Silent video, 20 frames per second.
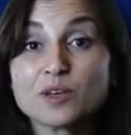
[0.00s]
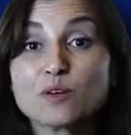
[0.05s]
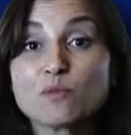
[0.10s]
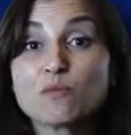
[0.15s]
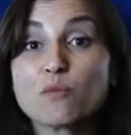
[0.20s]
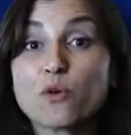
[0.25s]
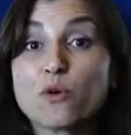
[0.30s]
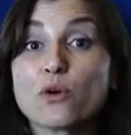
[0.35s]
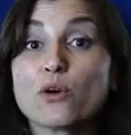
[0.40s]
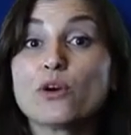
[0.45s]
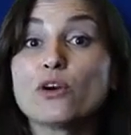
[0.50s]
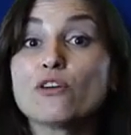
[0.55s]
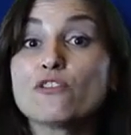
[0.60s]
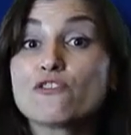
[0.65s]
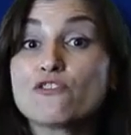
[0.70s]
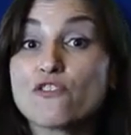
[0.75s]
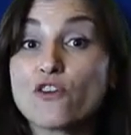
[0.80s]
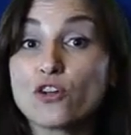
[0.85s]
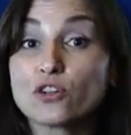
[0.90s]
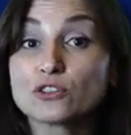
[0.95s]
more
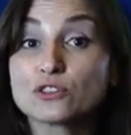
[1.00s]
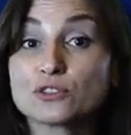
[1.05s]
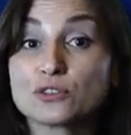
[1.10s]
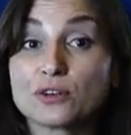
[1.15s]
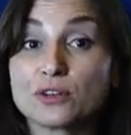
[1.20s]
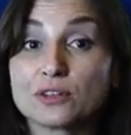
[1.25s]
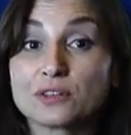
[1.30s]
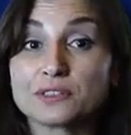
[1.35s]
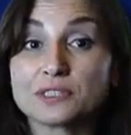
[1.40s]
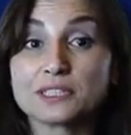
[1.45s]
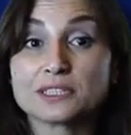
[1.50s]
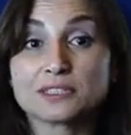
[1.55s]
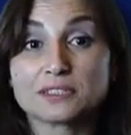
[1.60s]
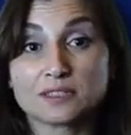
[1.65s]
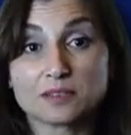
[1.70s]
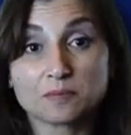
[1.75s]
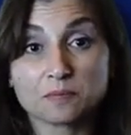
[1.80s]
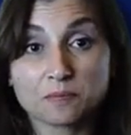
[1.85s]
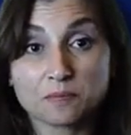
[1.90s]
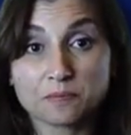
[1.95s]

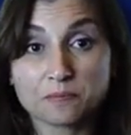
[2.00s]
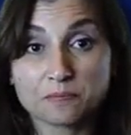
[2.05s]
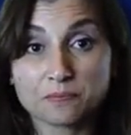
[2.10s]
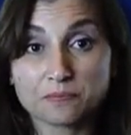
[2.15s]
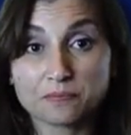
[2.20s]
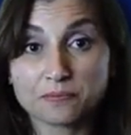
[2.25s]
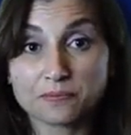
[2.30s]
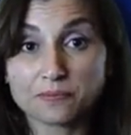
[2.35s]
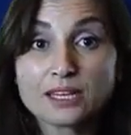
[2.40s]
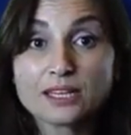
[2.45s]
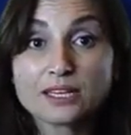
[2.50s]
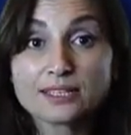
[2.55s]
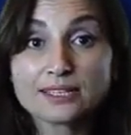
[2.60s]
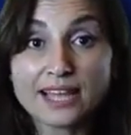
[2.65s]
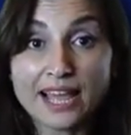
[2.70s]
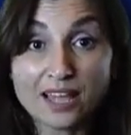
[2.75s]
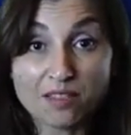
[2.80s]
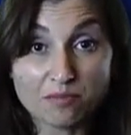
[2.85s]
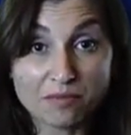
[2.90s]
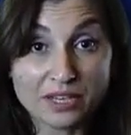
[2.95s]
fault-tolerant.
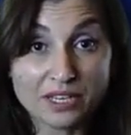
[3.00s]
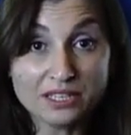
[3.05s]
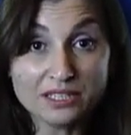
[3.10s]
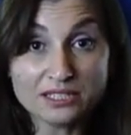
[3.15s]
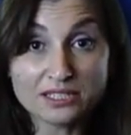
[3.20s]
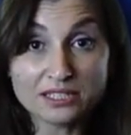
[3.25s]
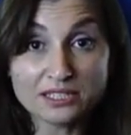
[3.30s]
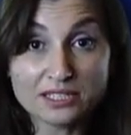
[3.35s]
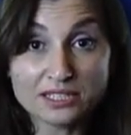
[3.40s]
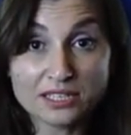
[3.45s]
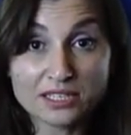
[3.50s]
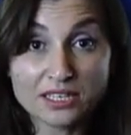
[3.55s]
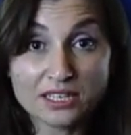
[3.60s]
That means